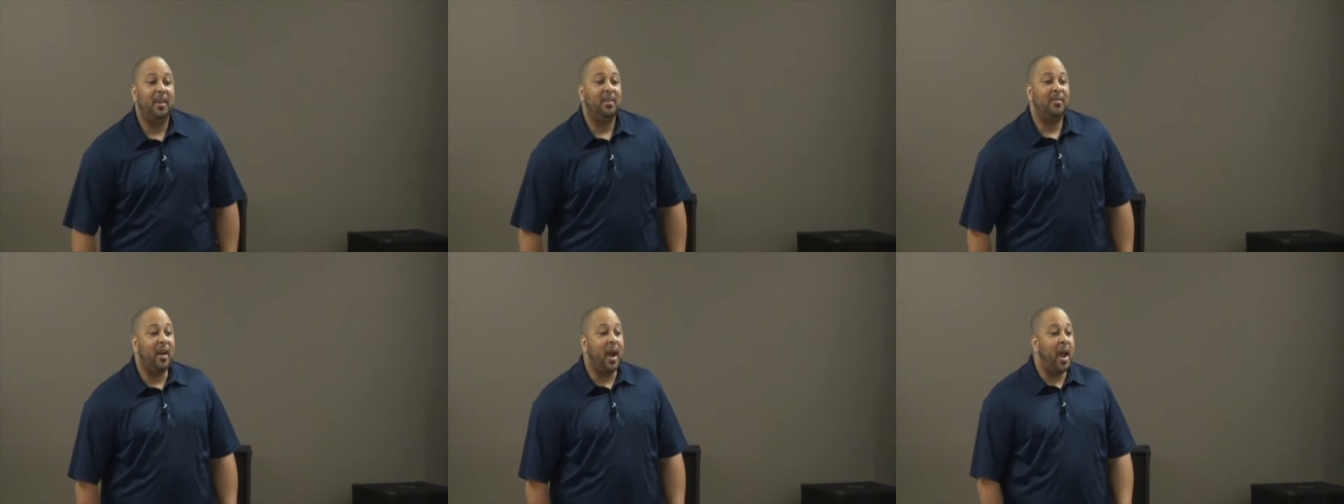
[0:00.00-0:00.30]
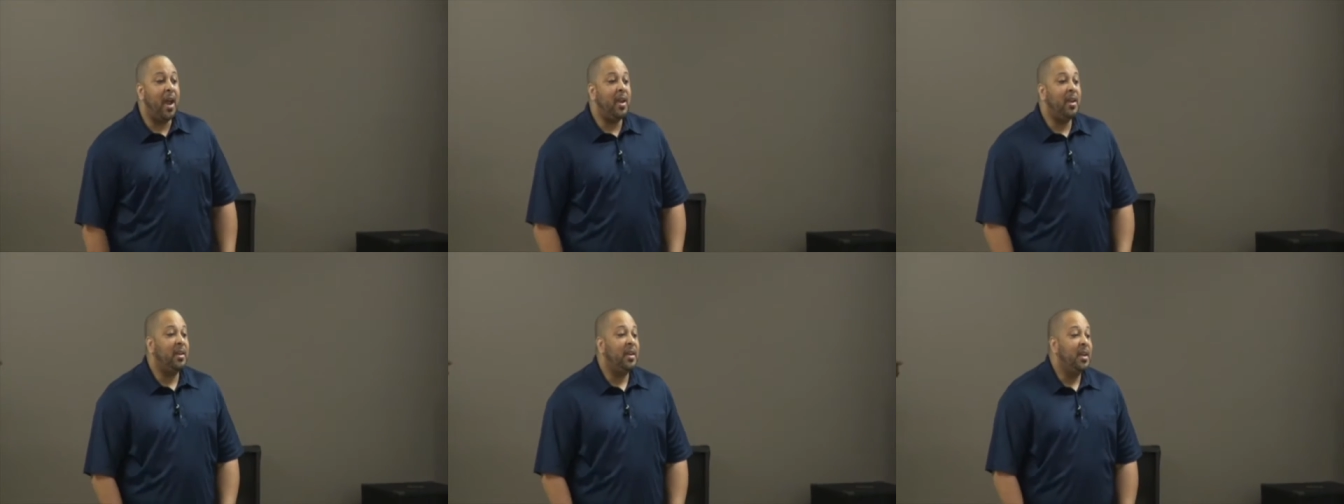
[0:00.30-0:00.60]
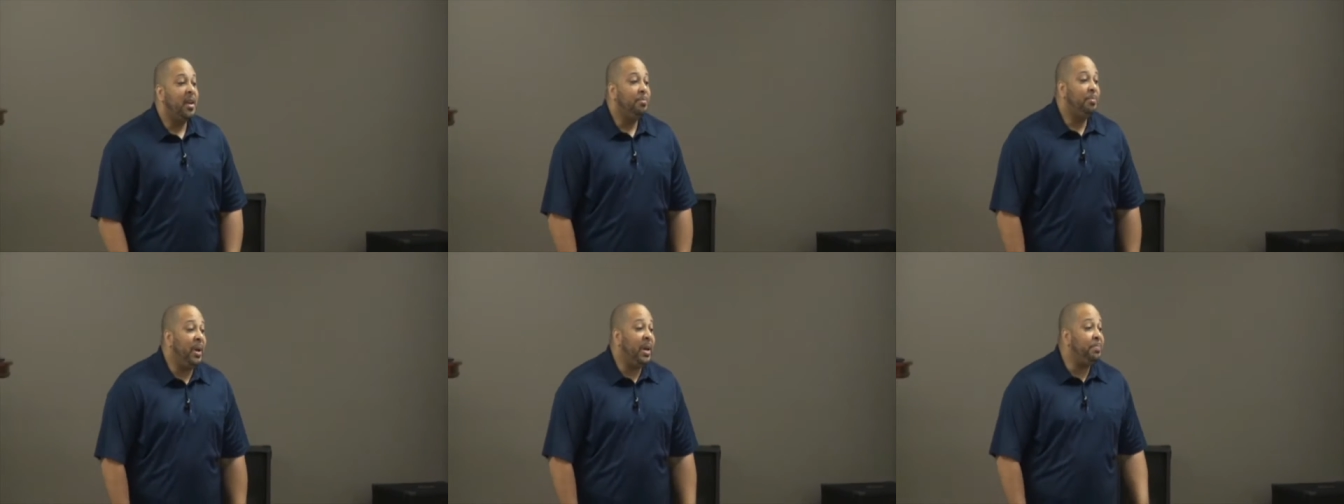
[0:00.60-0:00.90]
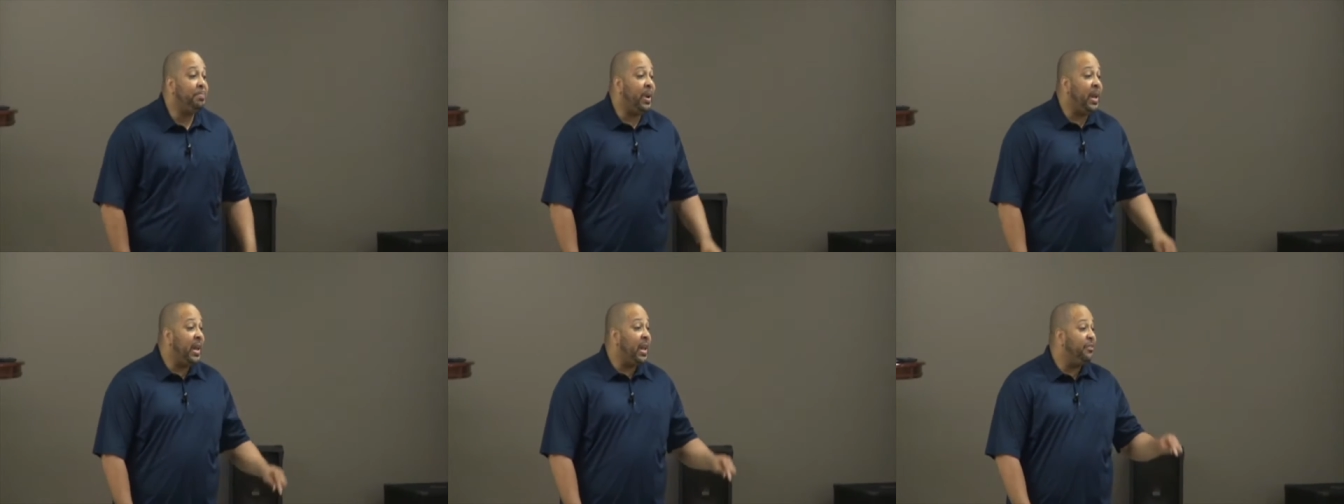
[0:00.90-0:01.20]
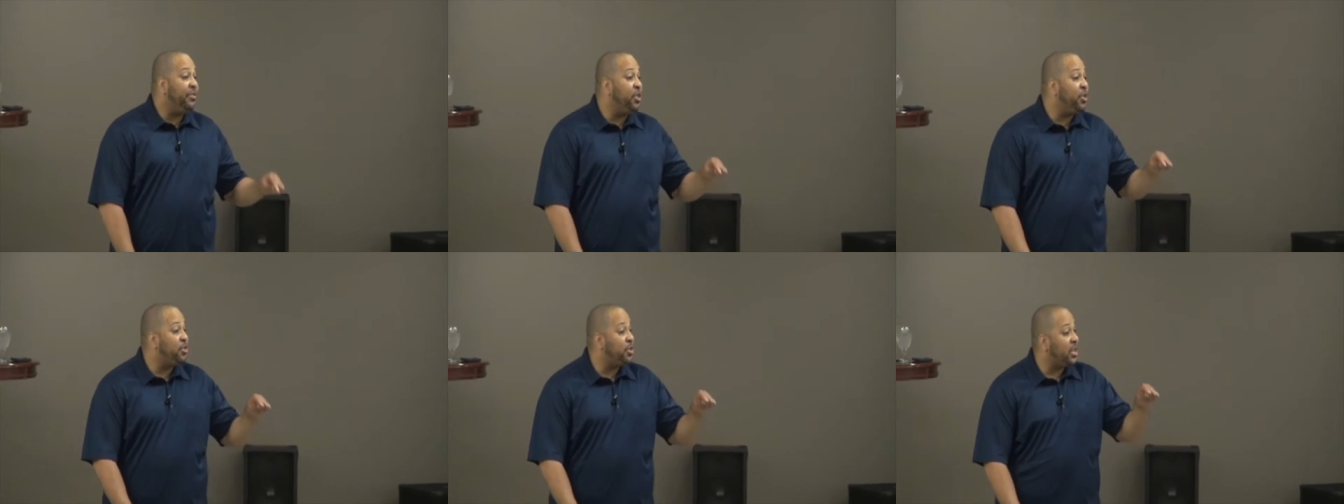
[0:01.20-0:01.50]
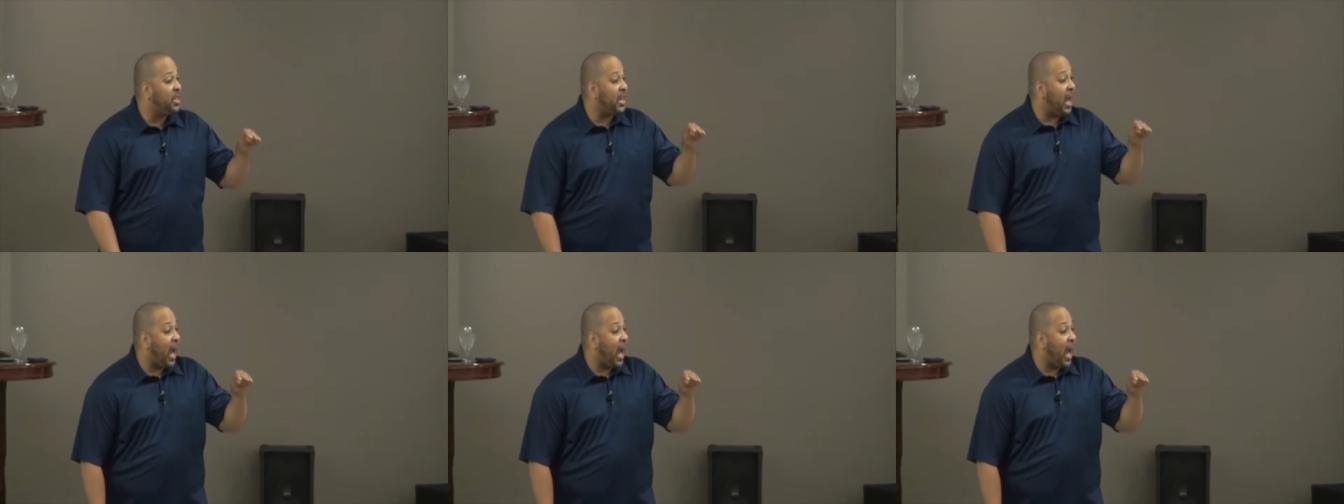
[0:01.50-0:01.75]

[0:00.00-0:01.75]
right? But, but if you just